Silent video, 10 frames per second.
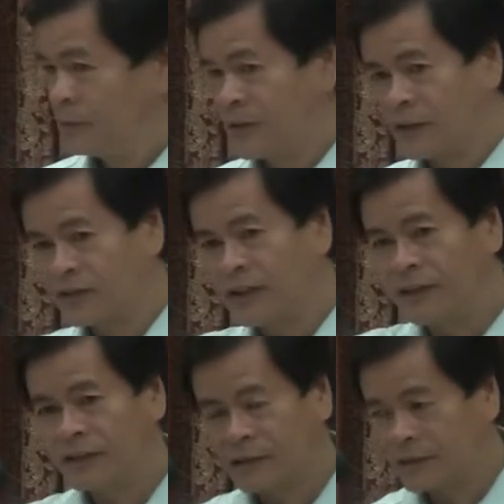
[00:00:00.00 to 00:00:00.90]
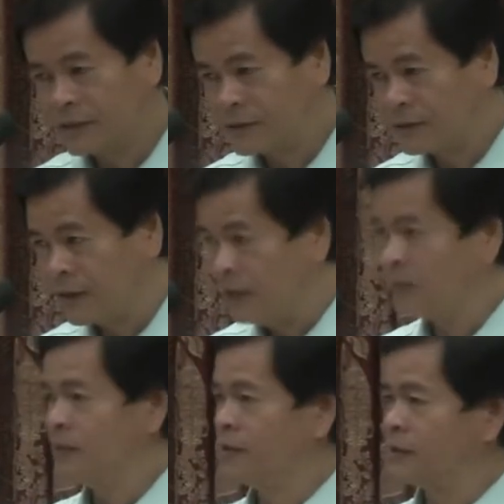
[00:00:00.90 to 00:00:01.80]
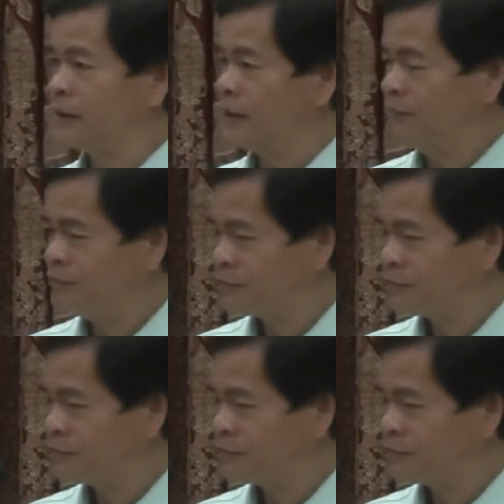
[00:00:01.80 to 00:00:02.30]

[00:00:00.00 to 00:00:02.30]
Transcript: But as they came near him,